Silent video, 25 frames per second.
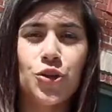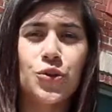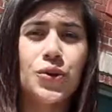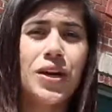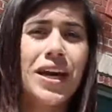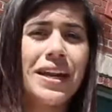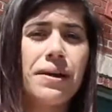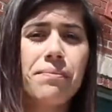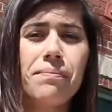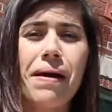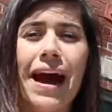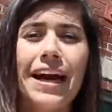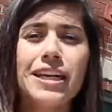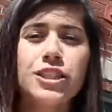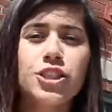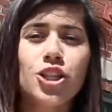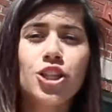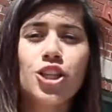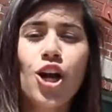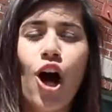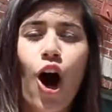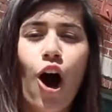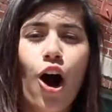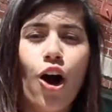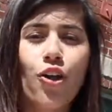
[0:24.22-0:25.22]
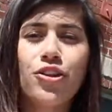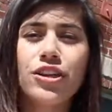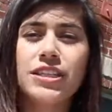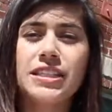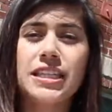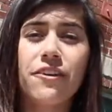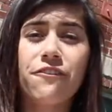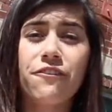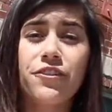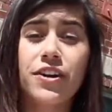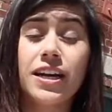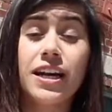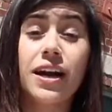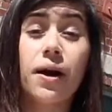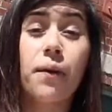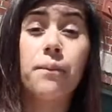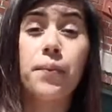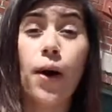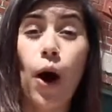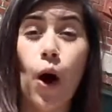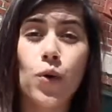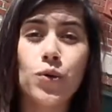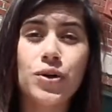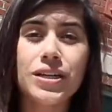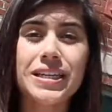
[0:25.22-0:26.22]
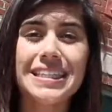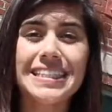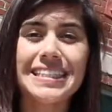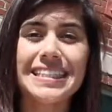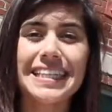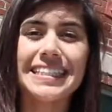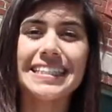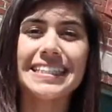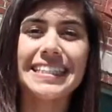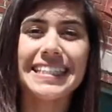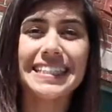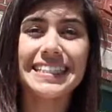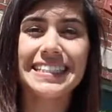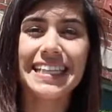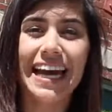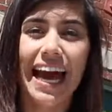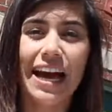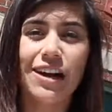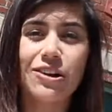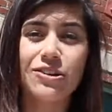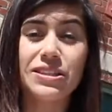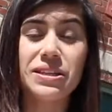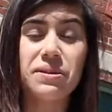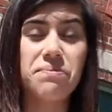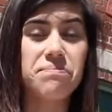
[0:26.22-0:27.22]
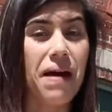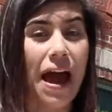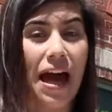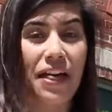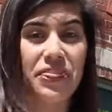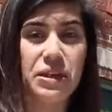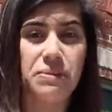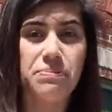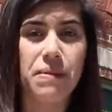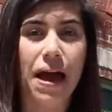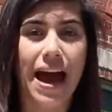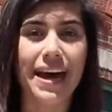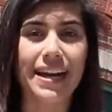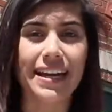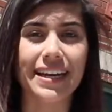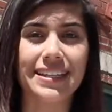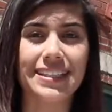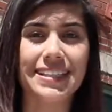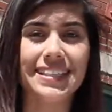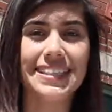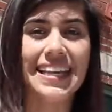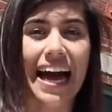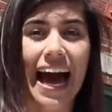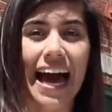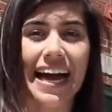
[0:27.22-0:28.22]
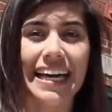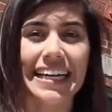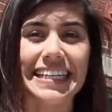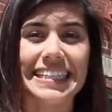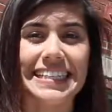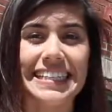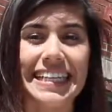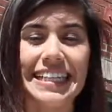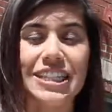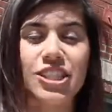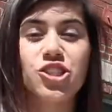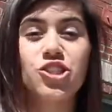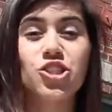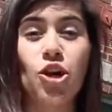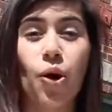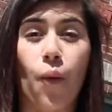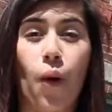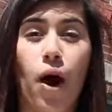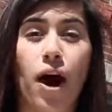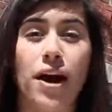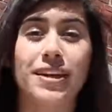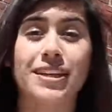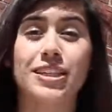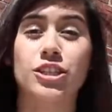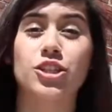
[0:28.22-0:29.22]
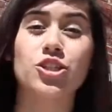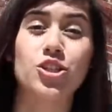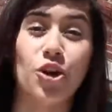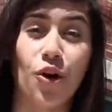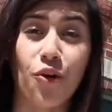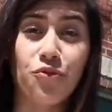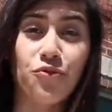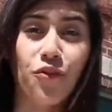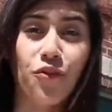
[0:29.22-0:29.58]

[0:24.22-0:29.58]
You can imagine all the different components, details, mathematics, science, and so on and so